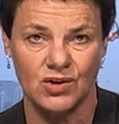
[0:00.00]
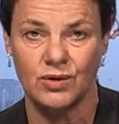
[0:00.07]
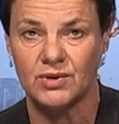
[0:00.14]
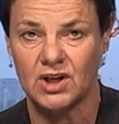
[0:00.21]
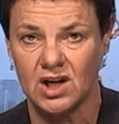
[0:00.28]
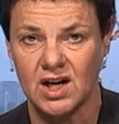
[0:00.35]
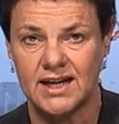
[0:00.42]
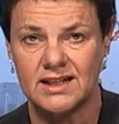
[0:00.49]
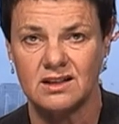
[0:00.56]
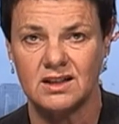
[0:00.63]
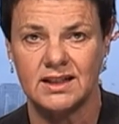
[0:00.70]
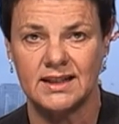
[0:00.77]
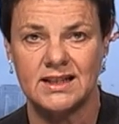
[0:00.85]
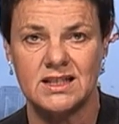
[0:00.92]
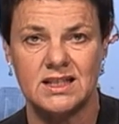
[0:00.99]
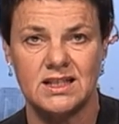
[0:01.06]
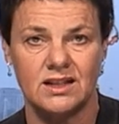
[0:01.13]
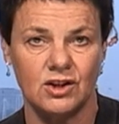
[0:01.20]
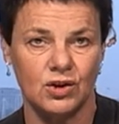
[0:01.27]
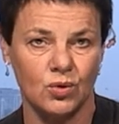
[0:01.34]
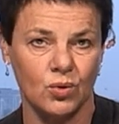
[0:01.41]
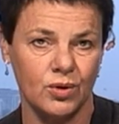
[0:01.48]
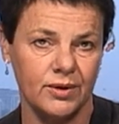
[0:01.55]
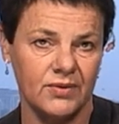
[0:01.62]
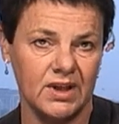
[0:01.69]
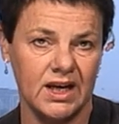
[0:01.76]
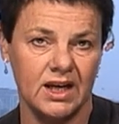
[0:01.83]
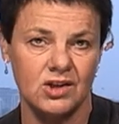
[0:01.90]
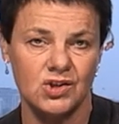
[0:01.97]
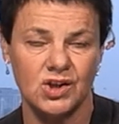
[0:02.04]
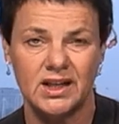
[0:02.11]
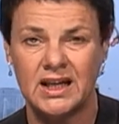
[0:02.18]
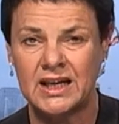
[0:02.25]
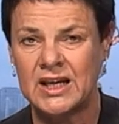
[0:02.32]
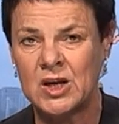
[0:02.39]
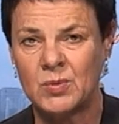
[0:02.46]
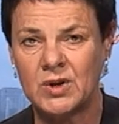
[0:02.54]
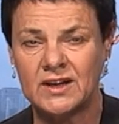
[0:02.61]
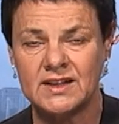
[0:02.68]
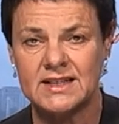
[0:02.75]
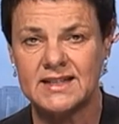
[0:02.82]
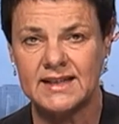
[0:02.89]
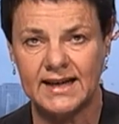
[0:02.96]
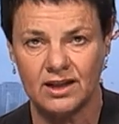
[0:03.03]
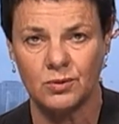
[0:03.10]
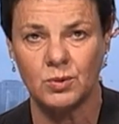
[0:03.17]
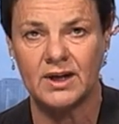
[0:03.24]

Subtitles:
overnight, at least in the north of the country. But in the south,